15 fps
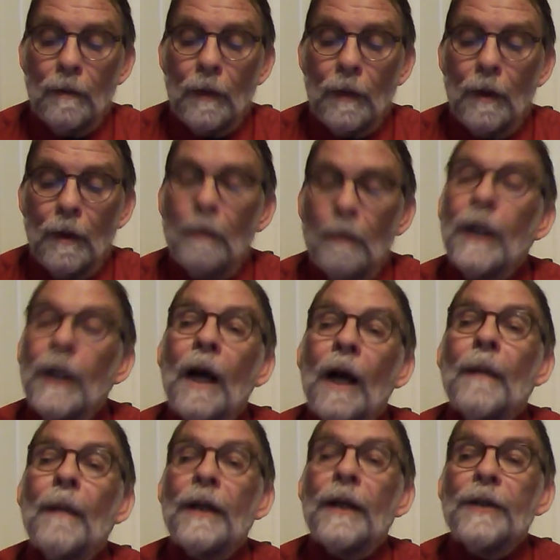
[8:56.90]
But not
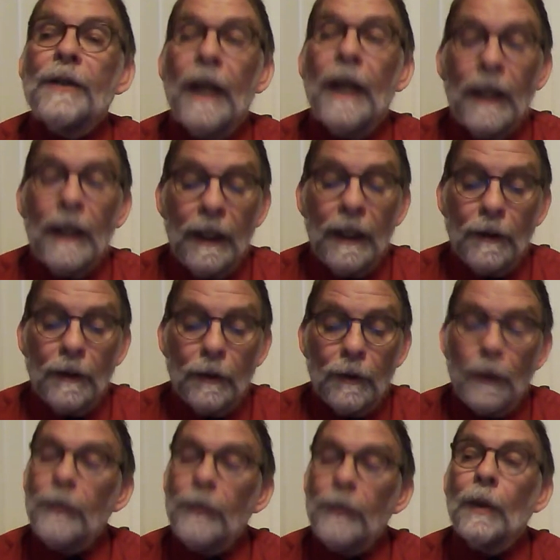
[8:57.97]
by standing at the
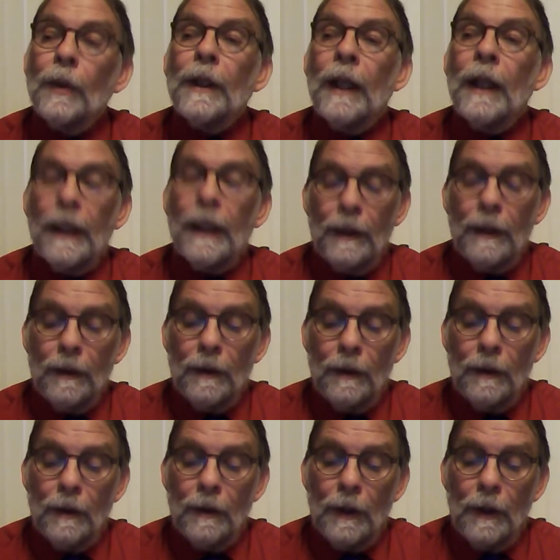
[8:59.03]
three-point line.
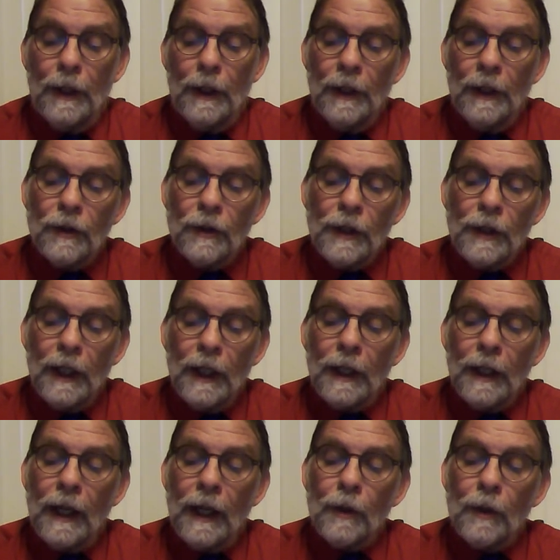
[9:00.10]

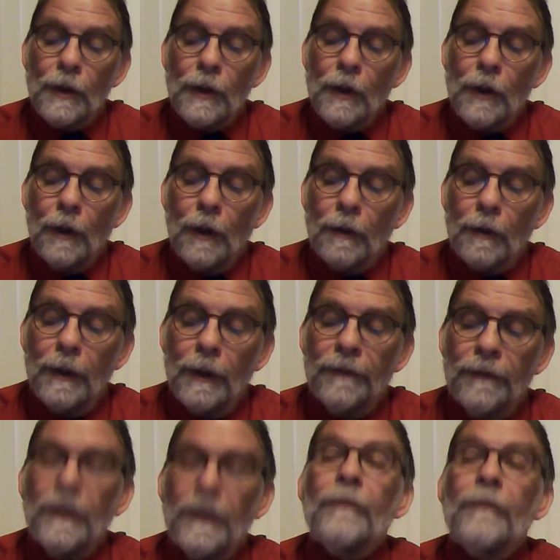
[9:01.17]
Instead, I would start 3
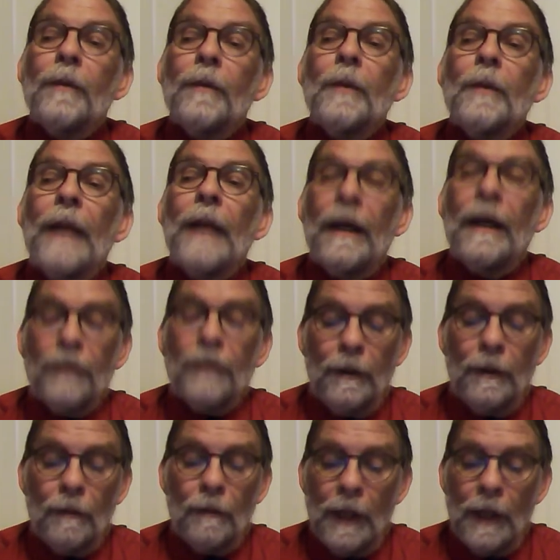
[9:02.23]
feet from the basket,
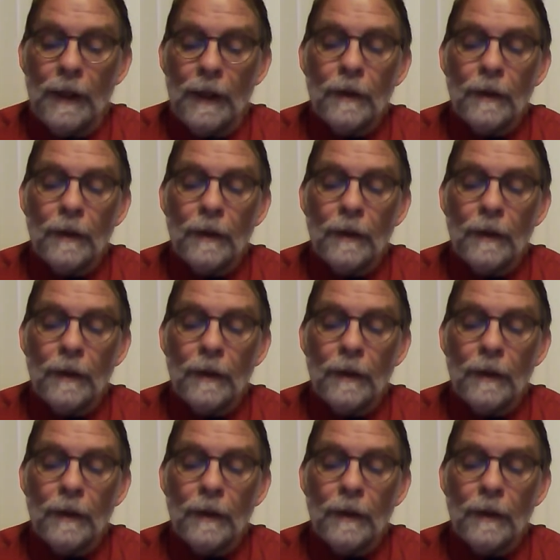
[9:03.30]
right under the